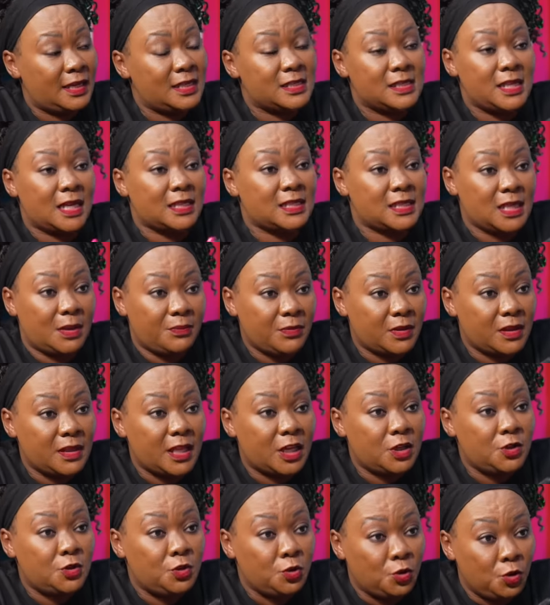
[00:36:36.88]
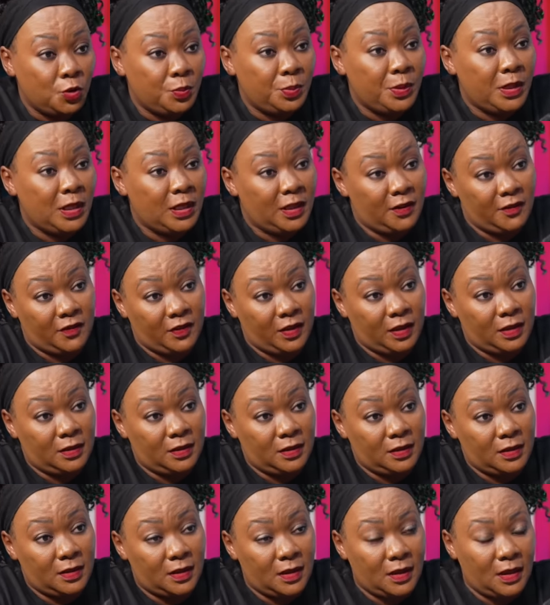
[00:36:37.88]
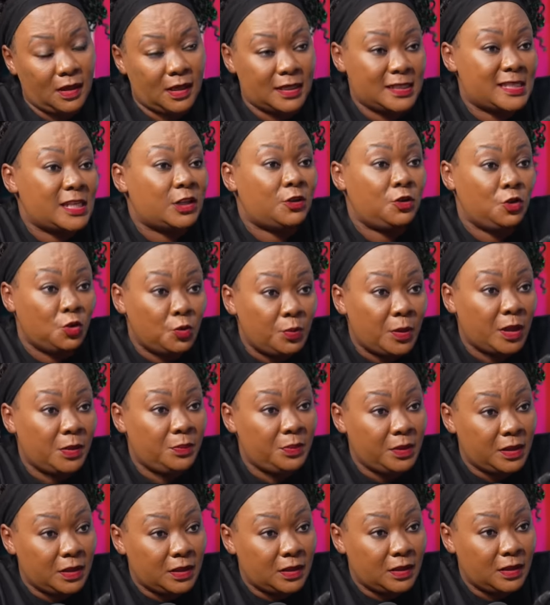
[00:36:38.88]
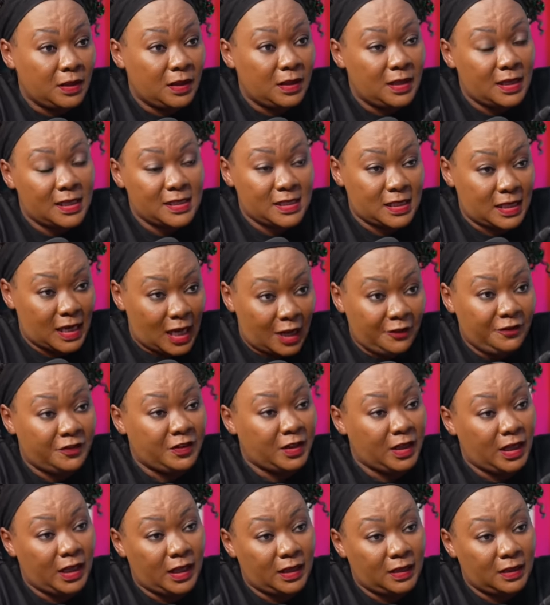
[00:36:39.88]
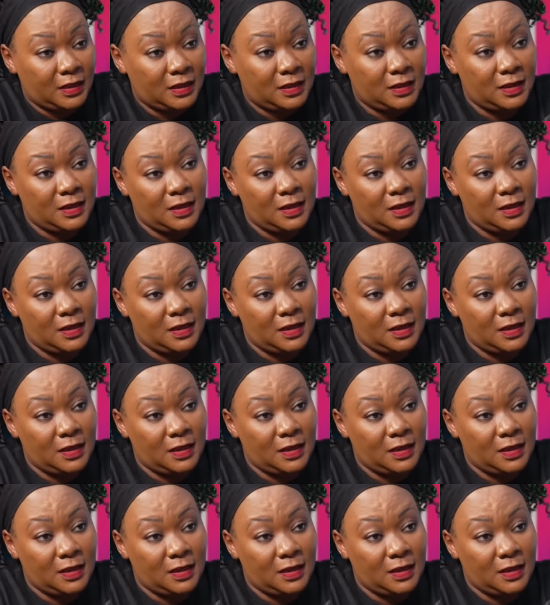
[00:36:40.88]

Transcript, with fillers: Is that something that you believe in as a human being, as an African?